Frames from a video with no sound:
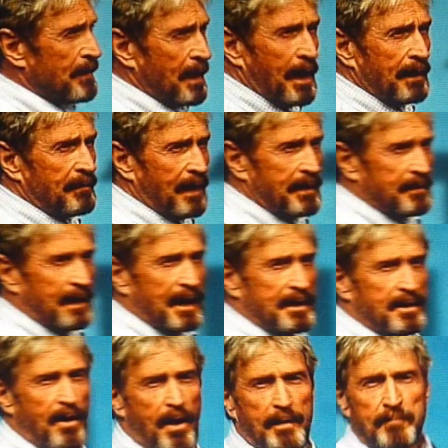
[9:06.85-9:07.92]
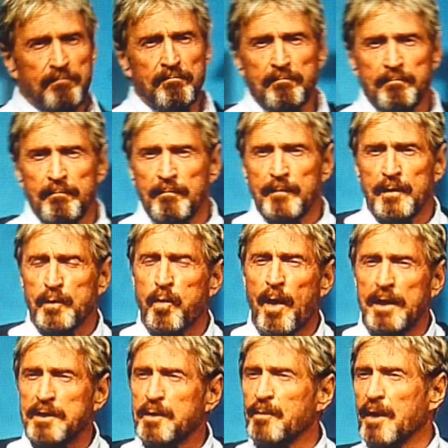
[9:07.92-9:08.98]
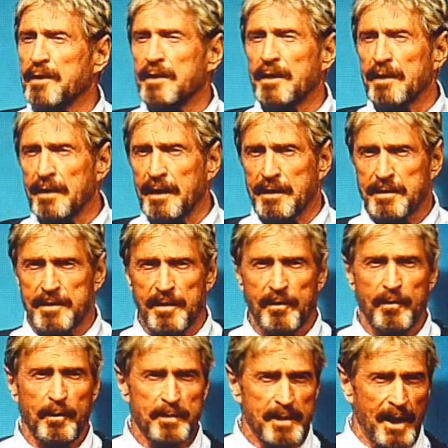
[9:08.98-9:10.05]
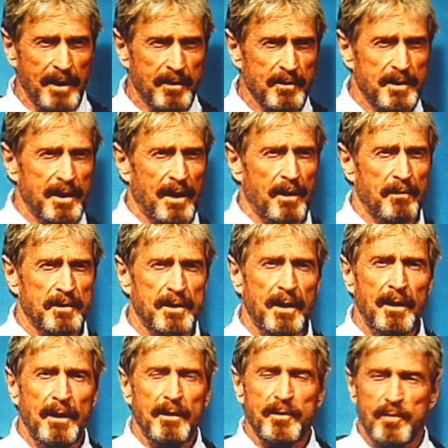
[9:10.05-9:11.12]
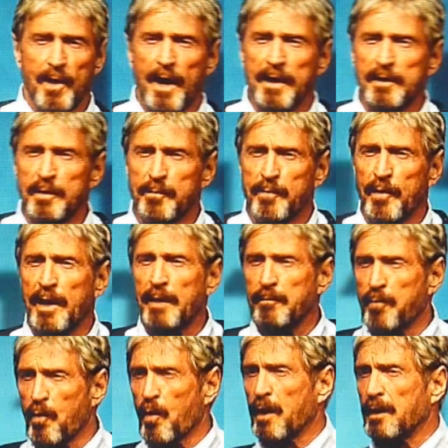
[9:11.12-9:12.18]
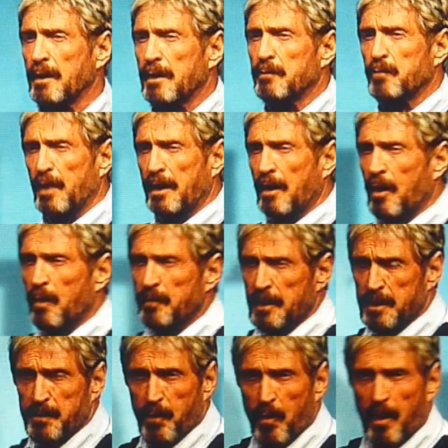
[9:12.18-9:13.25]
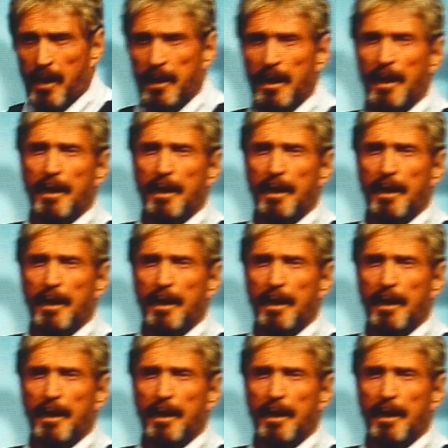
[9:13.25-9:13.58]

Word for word: I talk twice a month at least to groups like yourselves, trying to bring home this point.